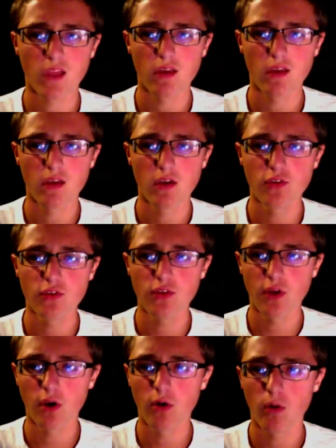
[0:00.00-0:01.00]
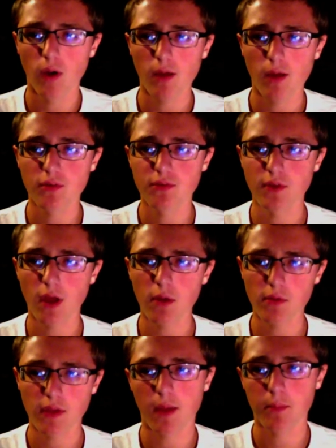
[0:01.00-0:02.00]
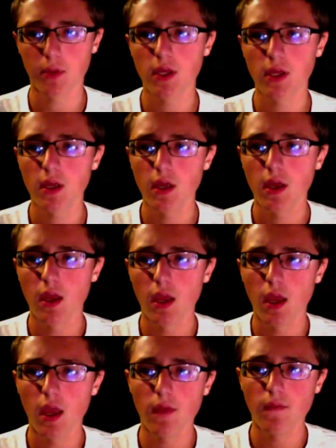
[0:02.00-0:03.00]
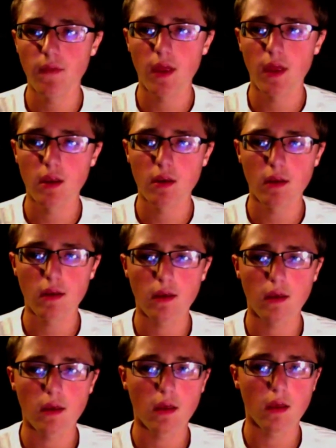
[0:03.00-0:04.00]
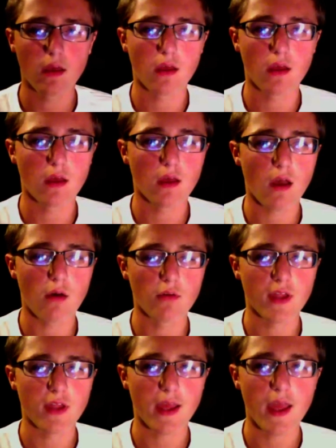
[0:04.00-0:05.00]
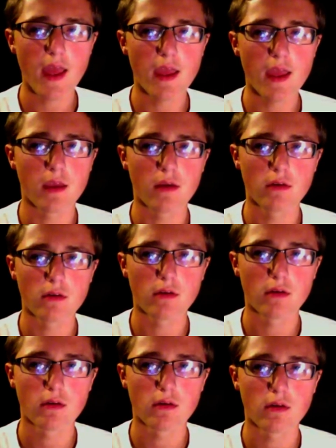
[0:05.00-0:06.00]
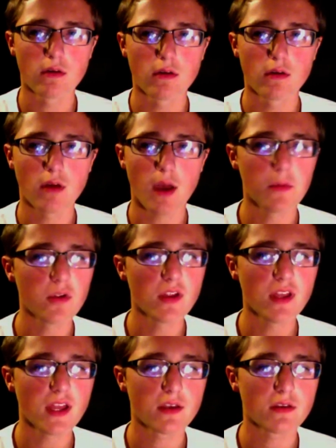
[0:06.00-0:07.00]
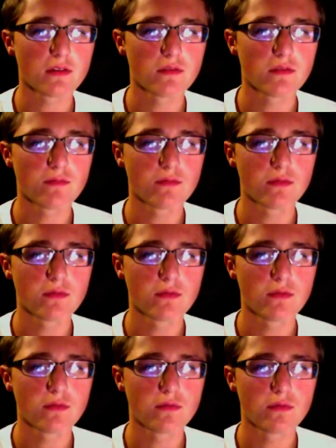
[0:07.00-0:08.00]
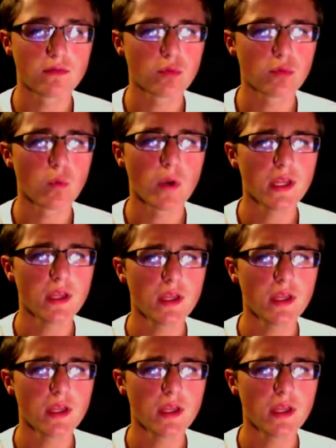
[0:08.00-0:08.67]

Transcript: so I was happy. And then I was like, hey, I'm only like 20